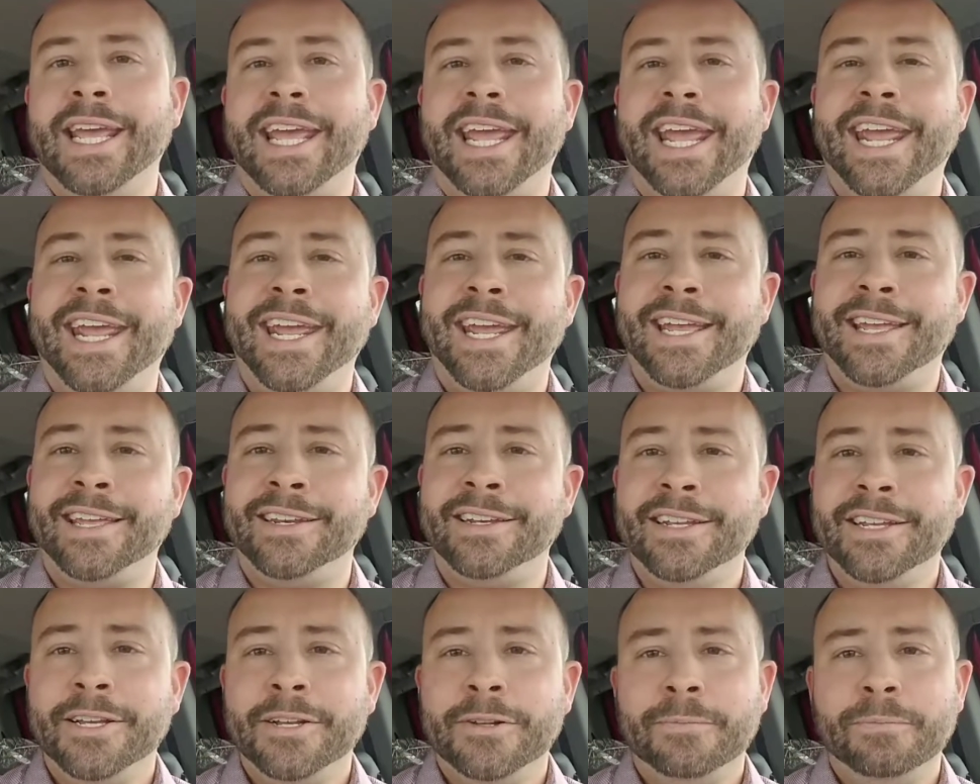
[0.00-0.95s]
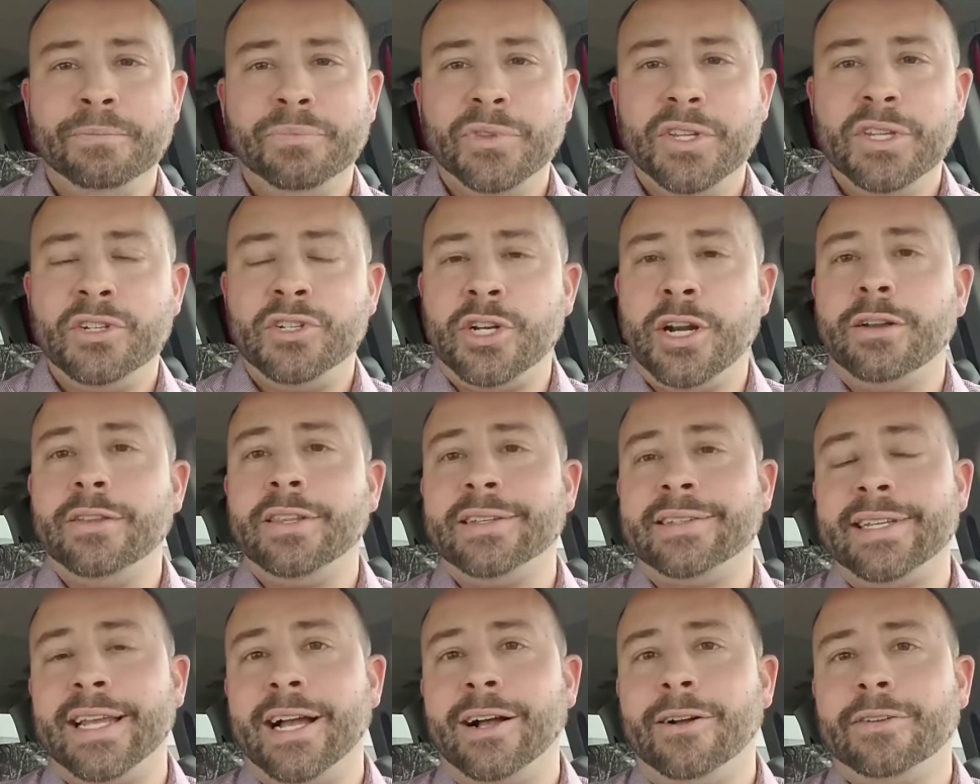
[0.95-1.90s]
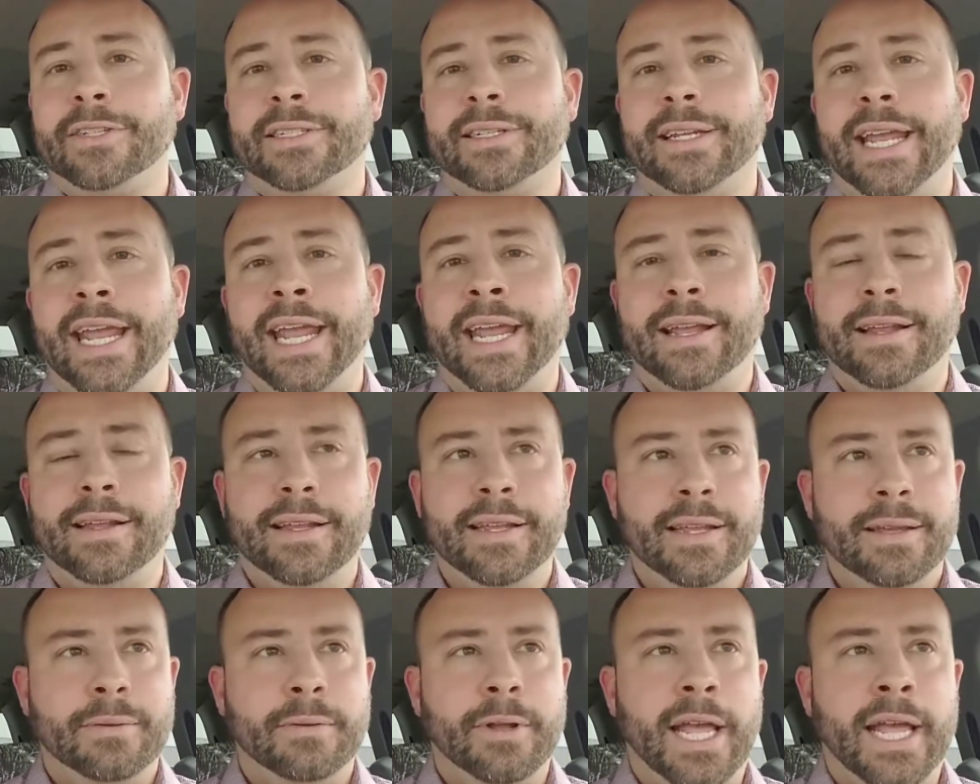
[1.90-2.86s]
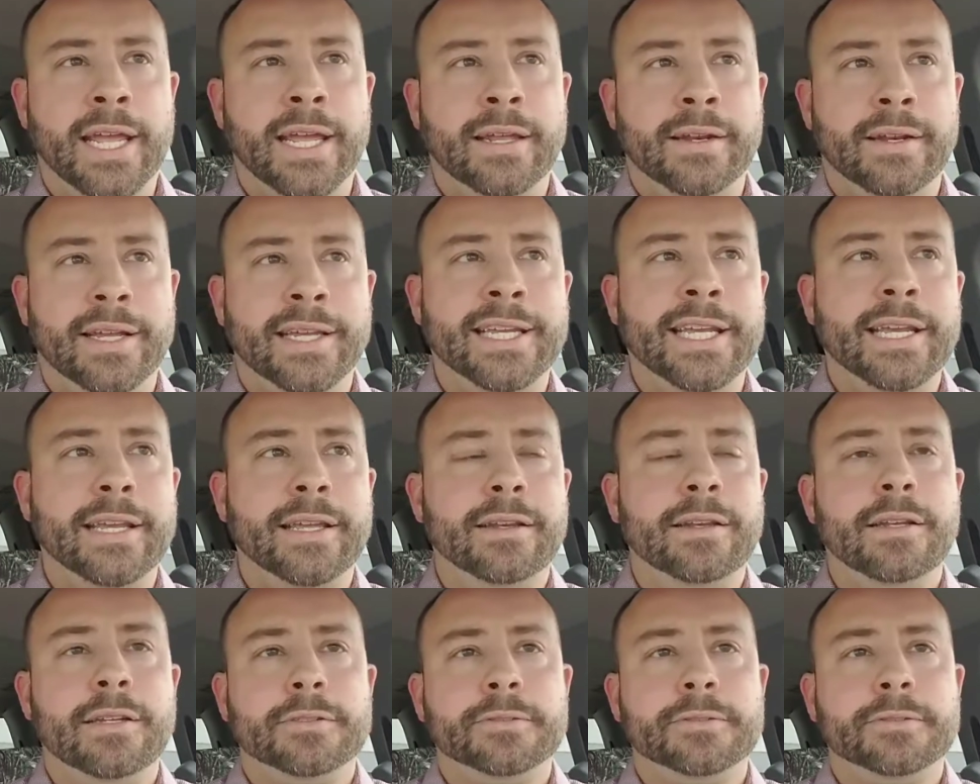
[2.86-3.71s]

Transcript: and share this out. And again,